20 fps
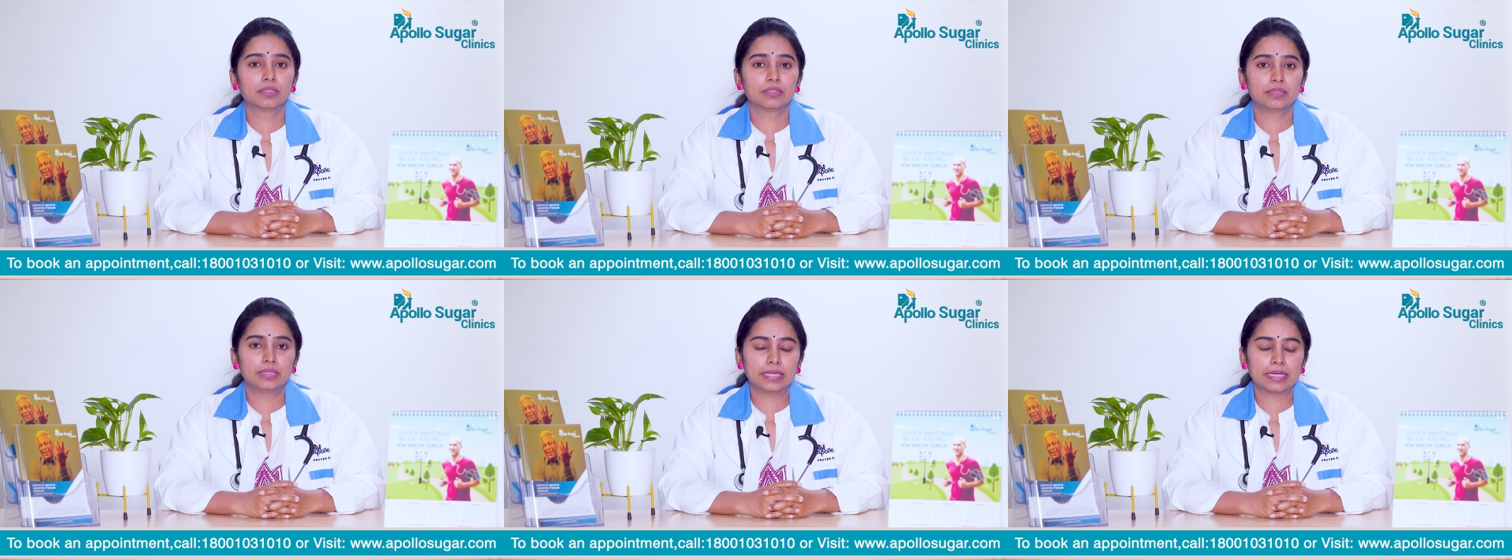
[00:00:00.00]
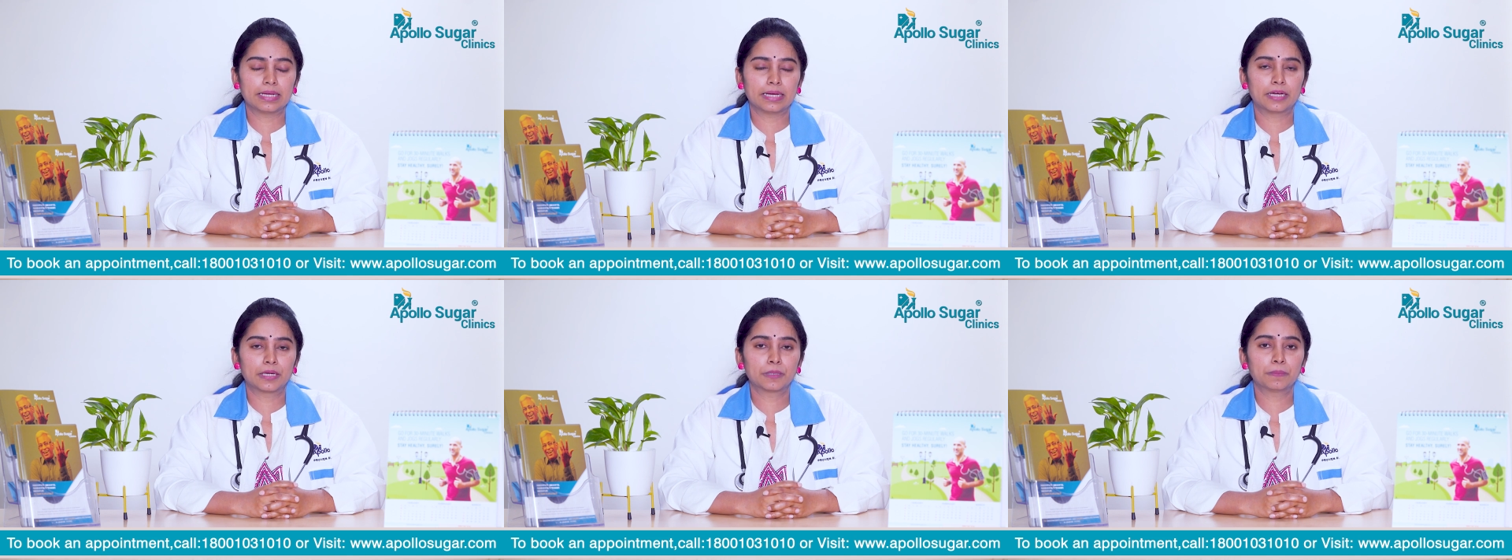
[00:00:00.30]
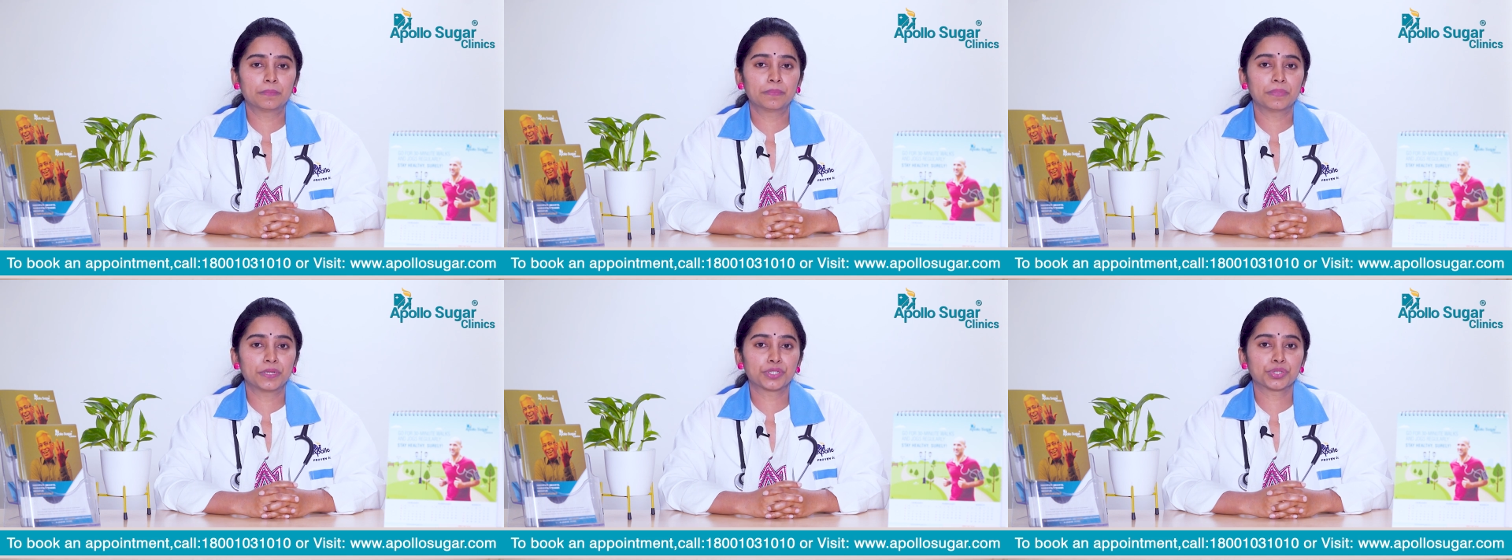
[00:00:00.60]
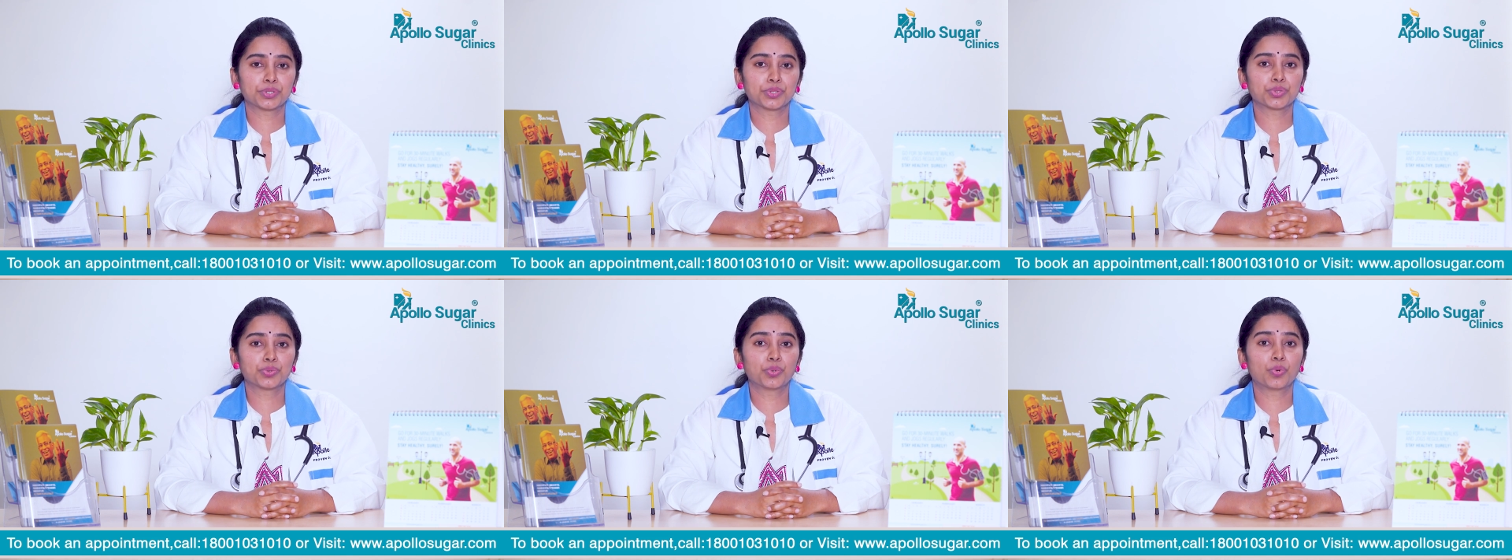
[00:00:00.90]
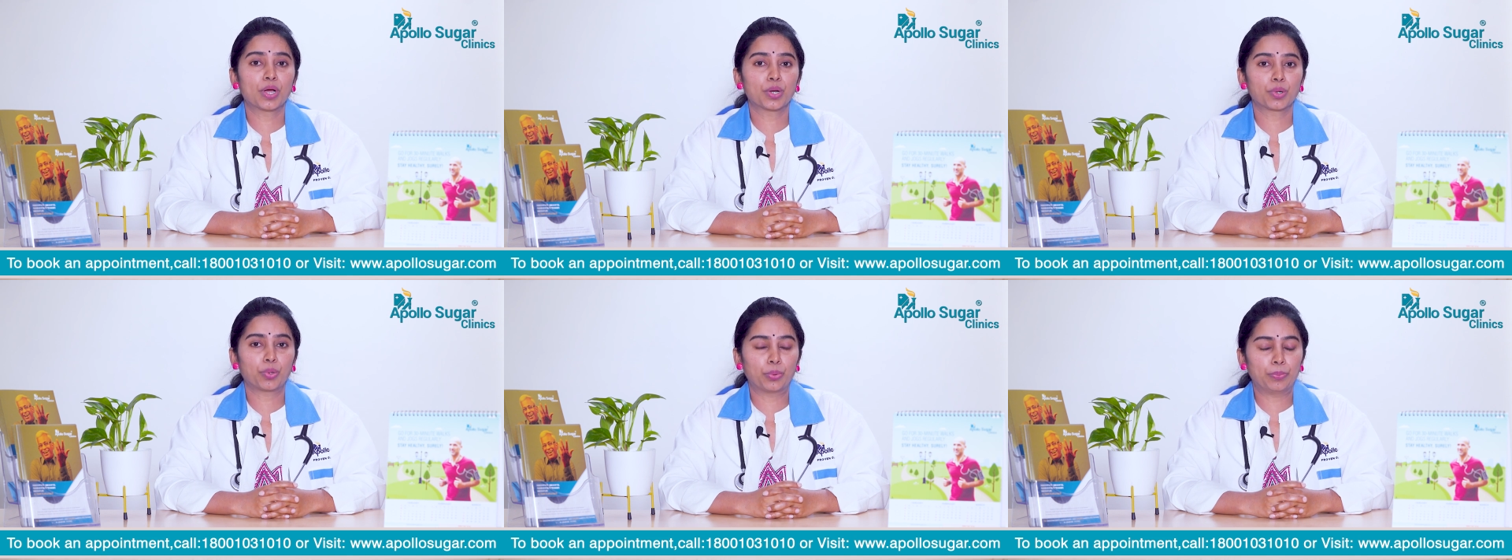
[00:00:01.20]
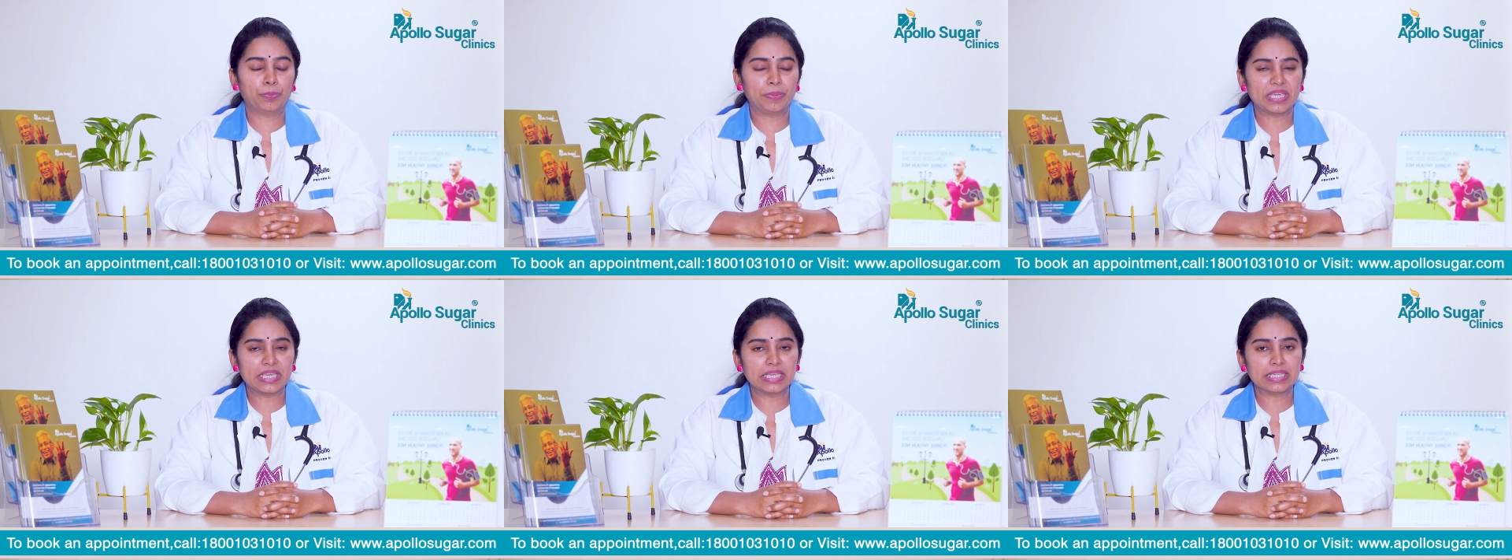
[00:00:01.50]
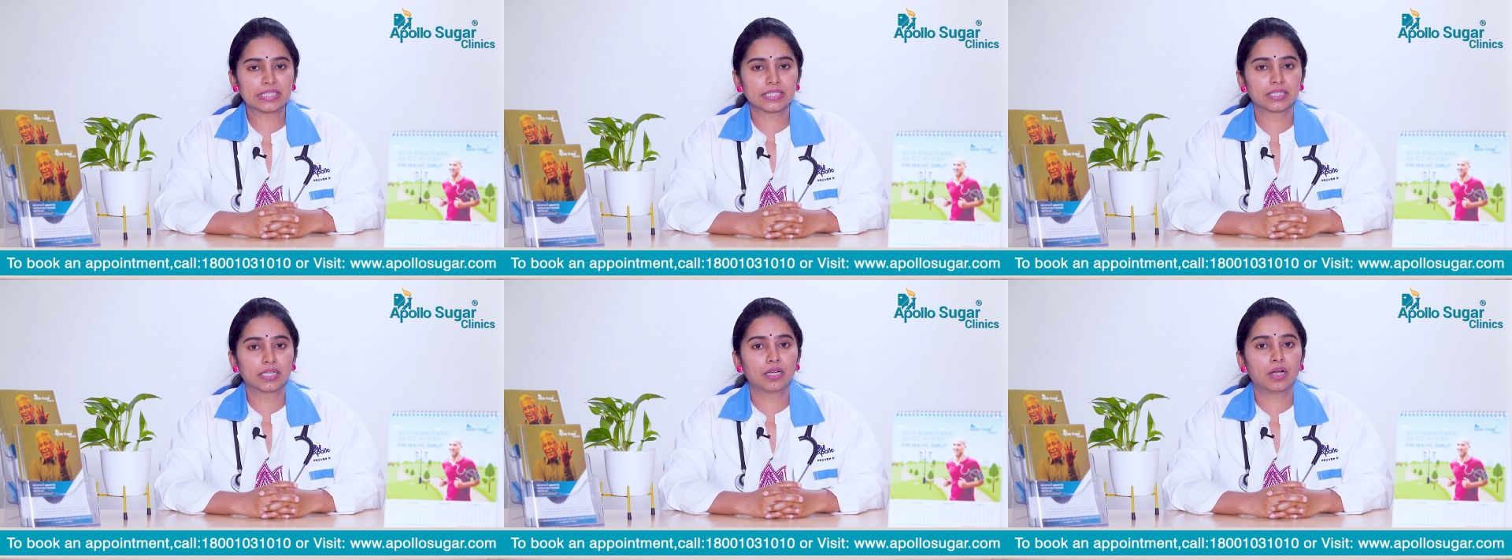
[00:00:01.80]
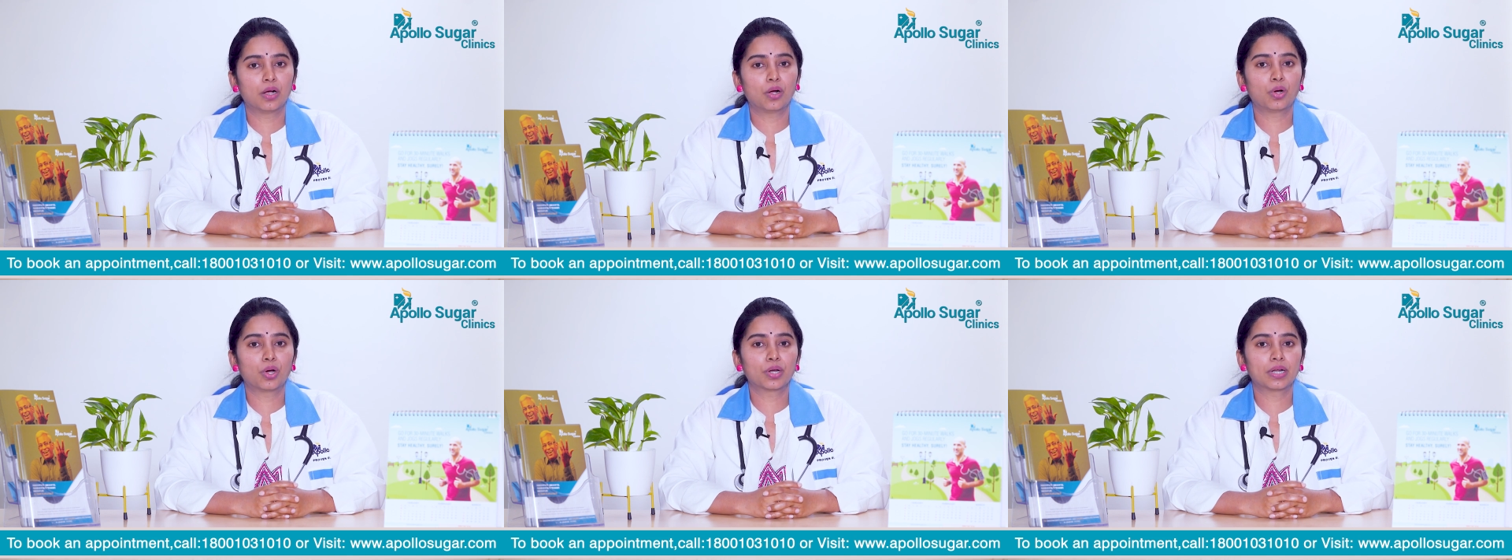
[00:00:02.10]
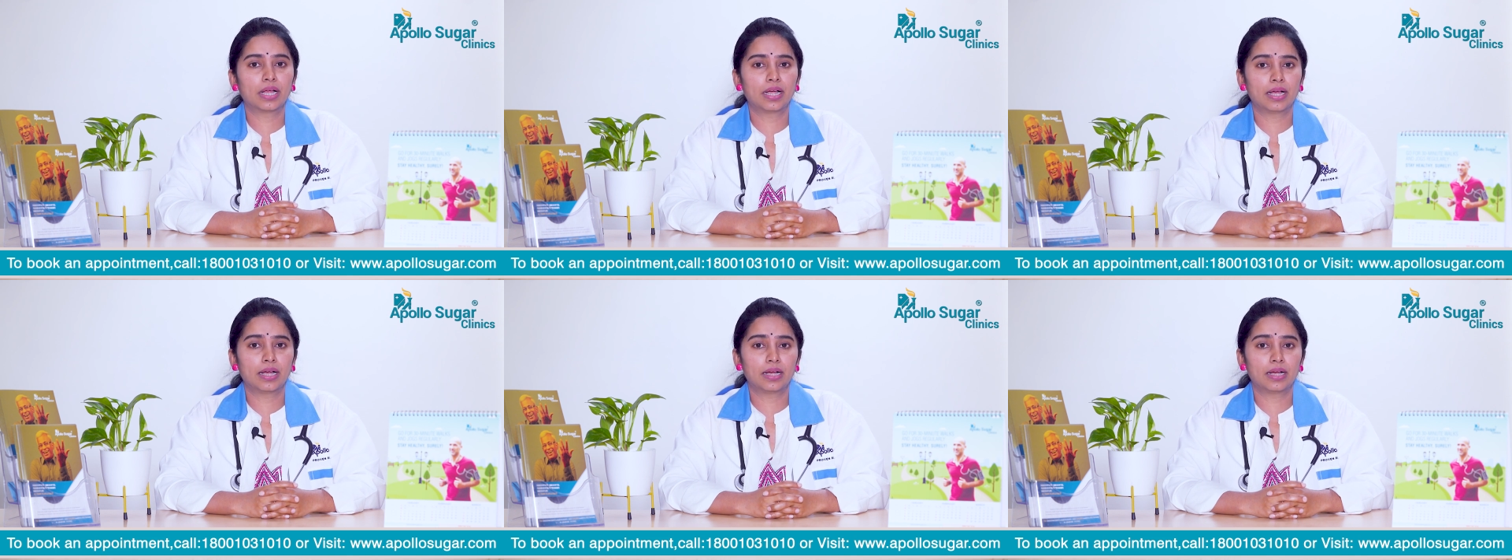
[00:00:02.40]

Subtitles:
They are patients who are obese or